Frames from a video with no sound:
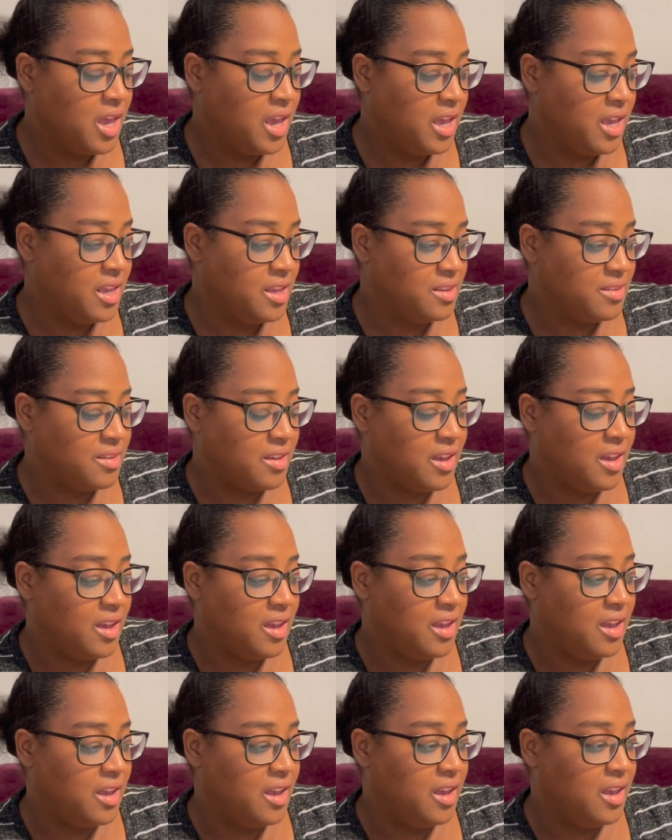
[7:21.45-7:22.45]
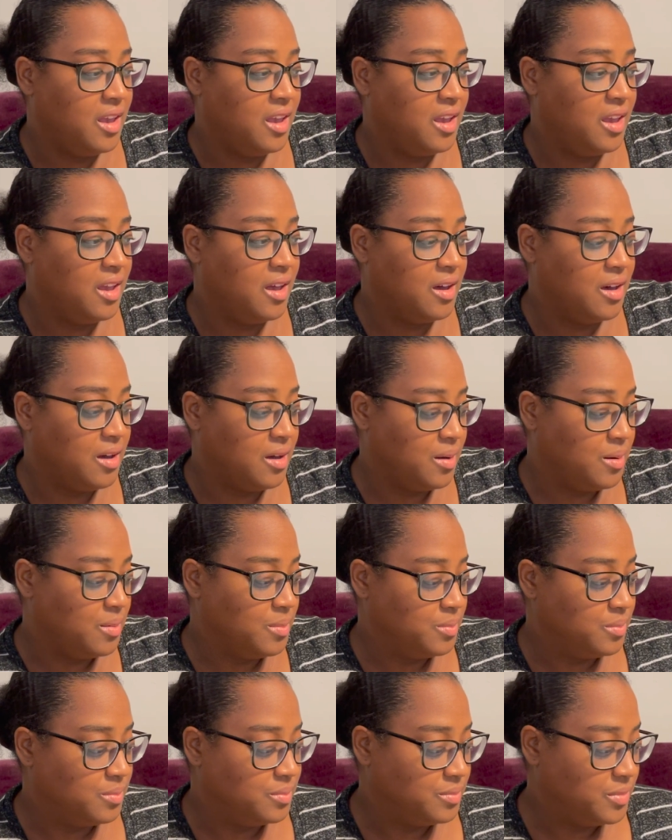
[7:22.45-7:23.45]
is a
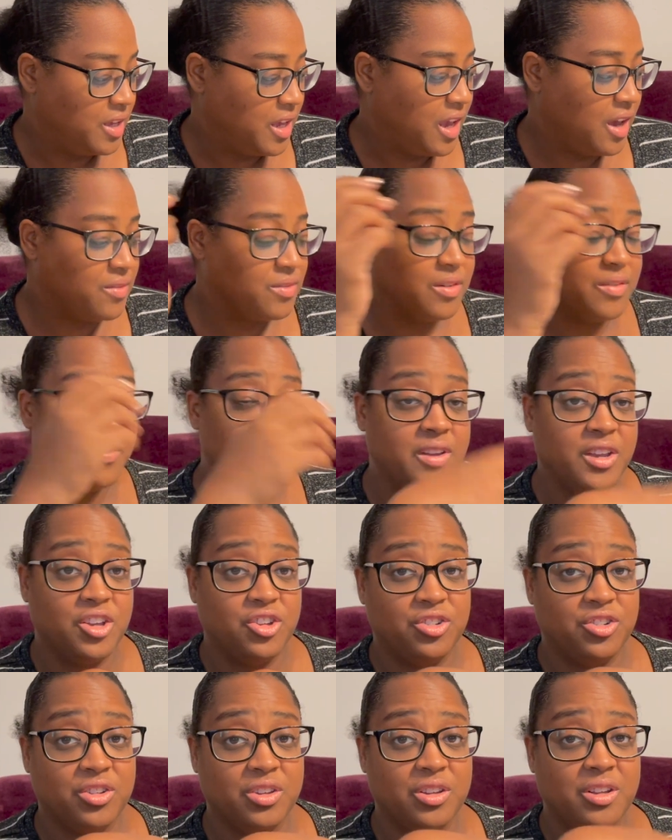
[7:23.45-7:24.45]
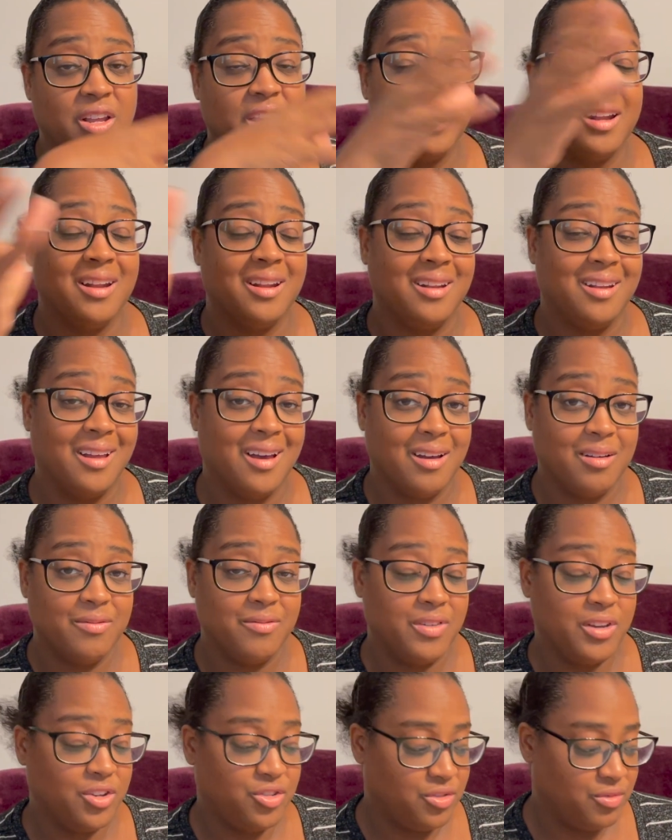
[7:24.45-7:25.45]
um, they have a fiction and a
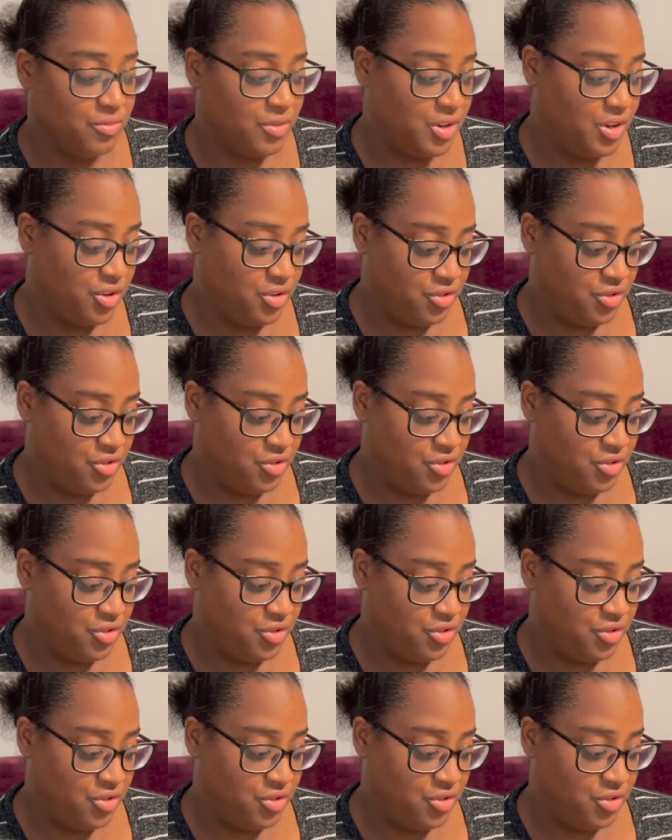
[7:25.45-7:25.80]
nonfiction reading